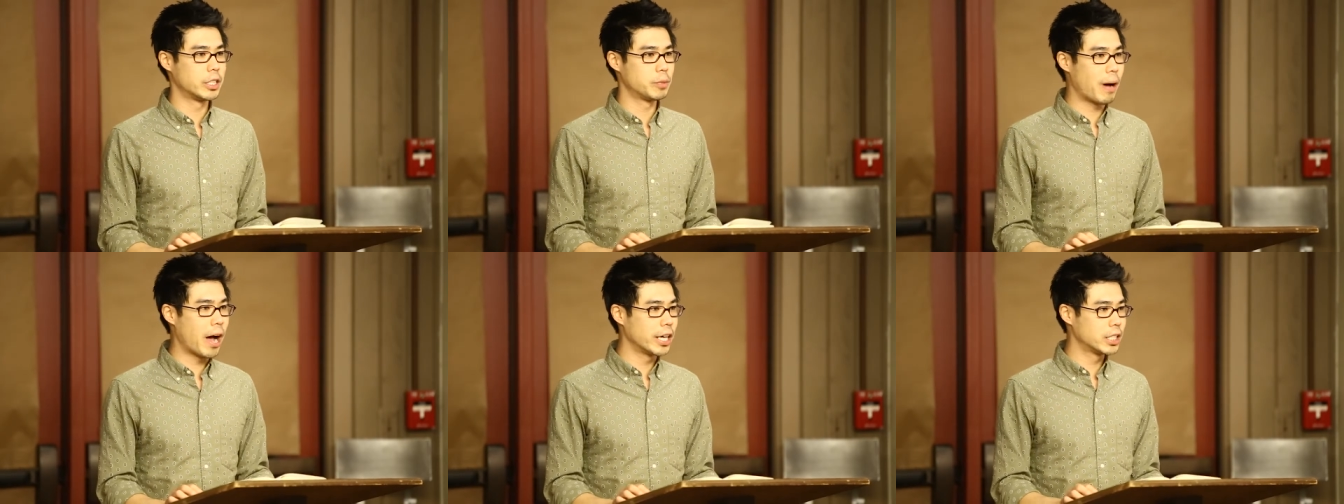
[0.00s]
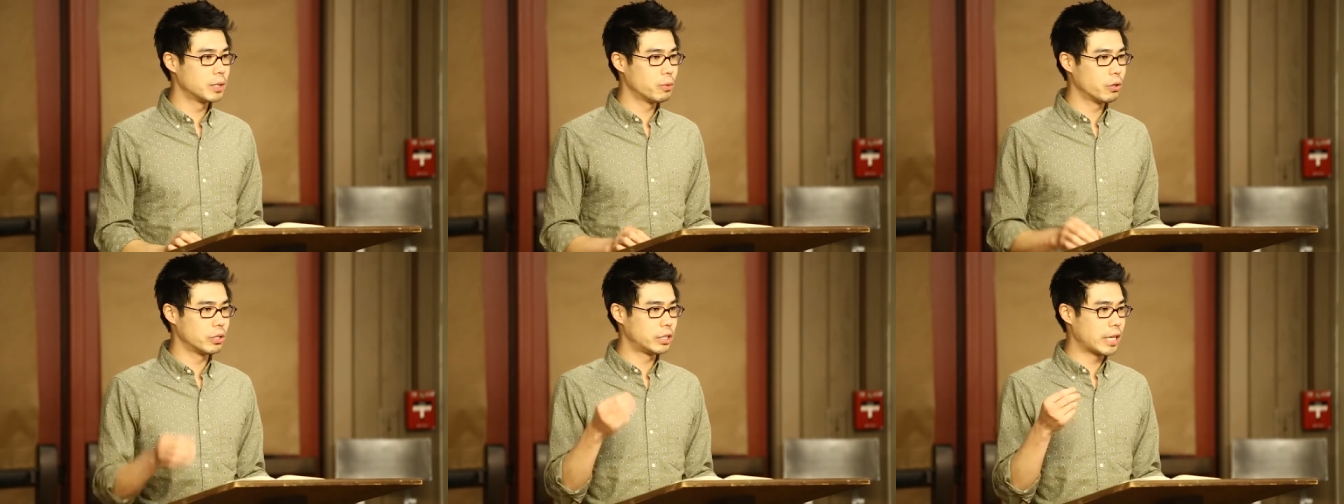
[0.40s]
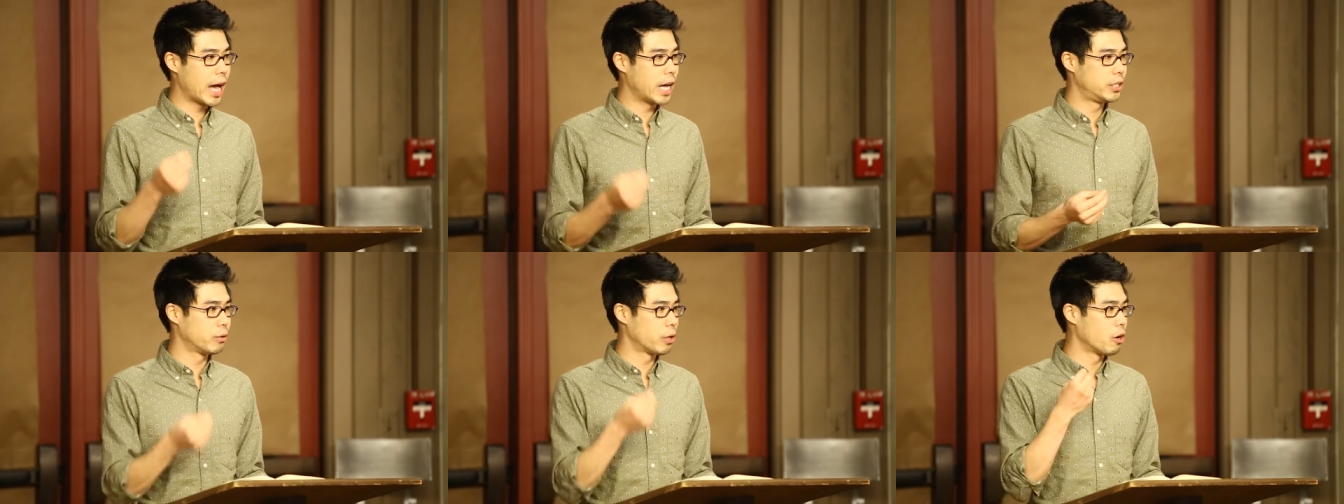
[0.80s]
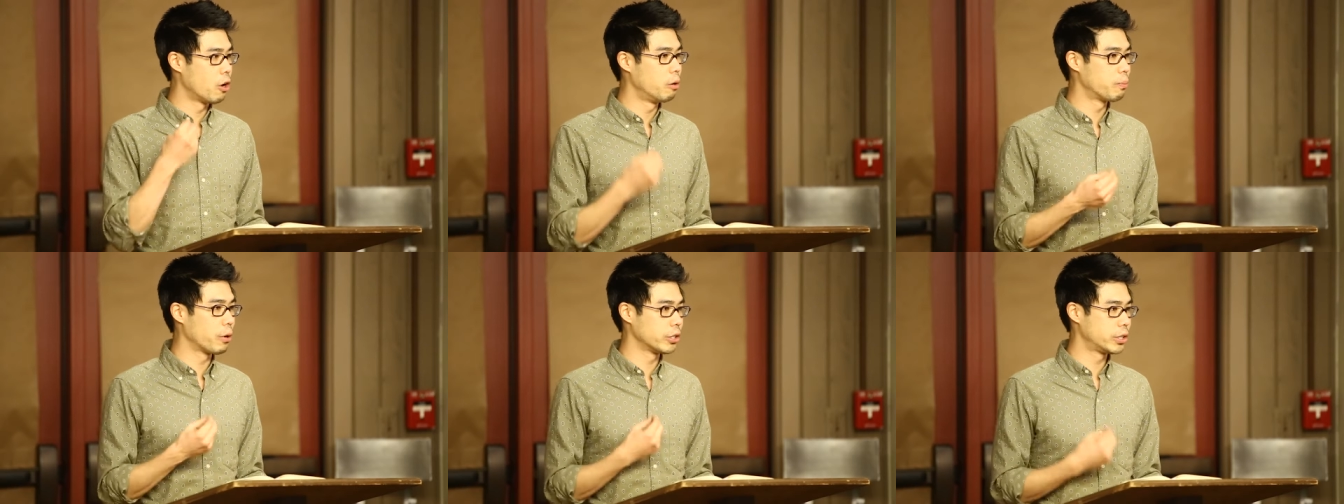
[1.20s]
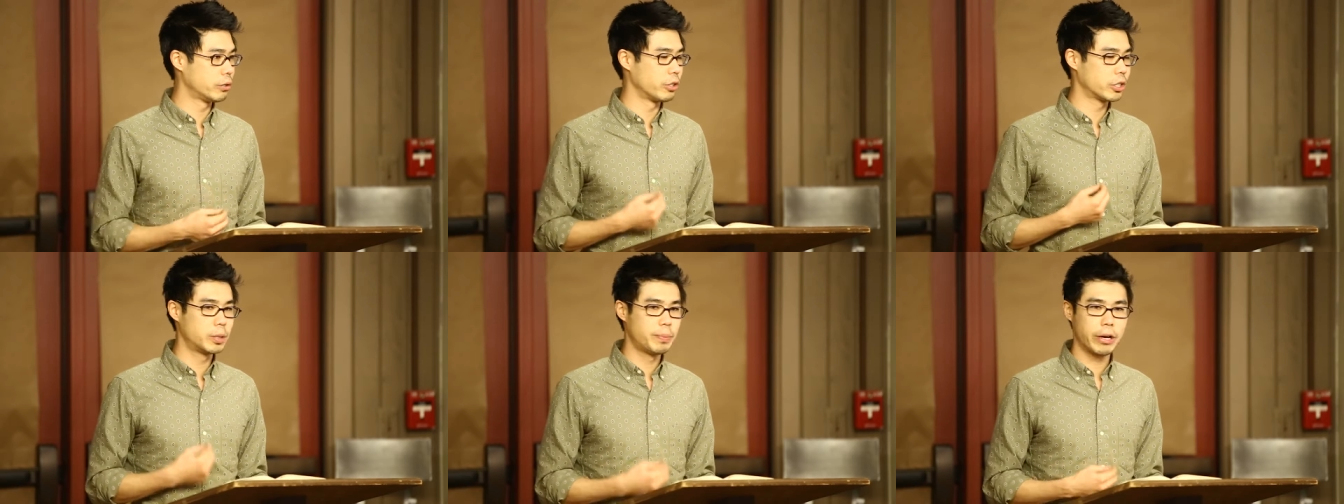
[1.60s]
is possible is tied to our own
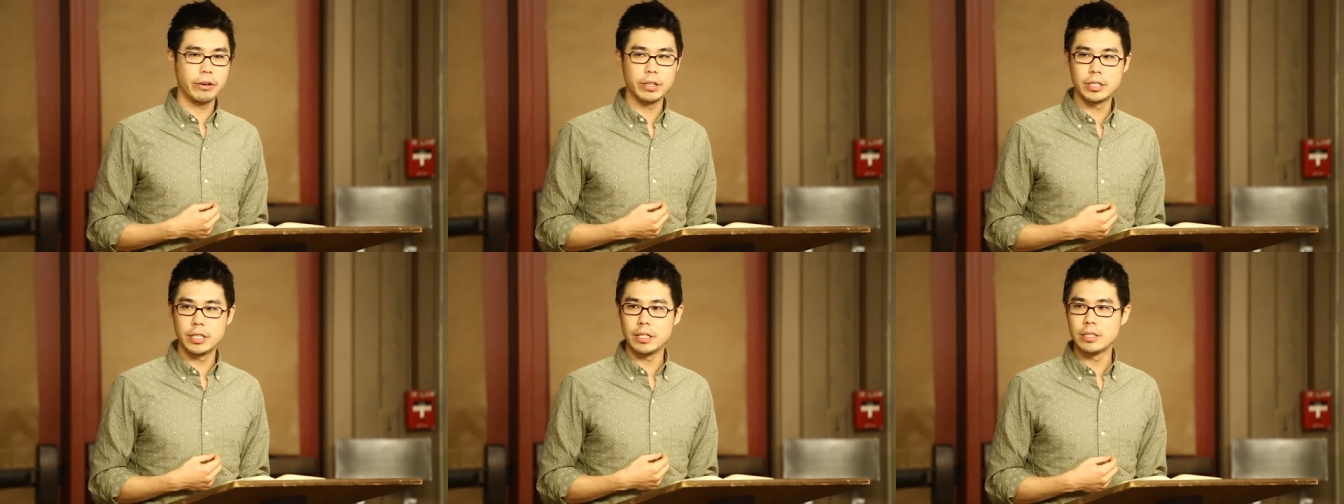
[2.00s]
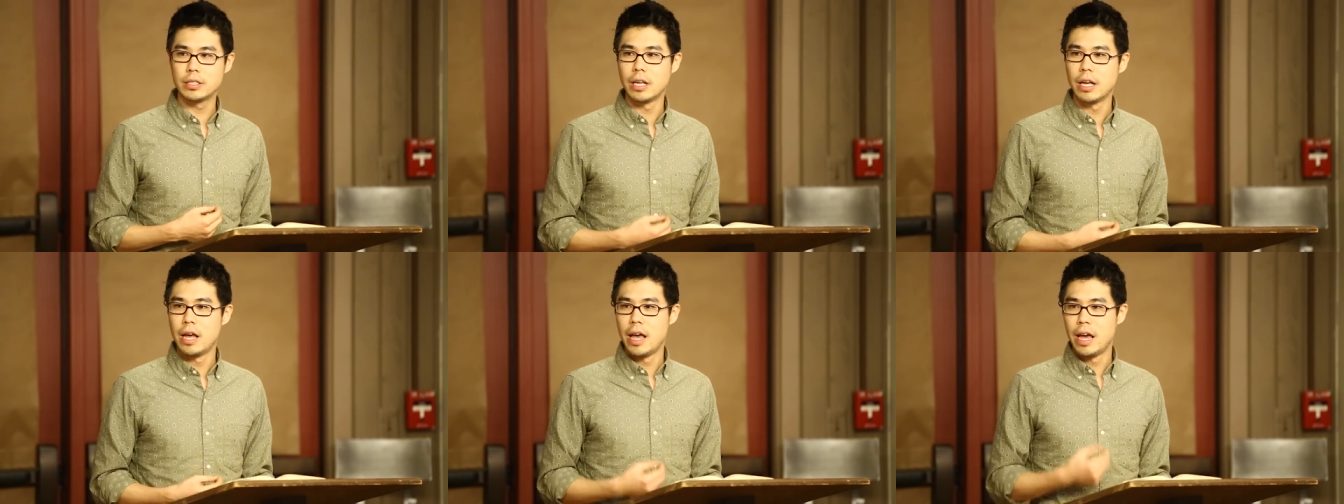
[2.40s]
personal experiences.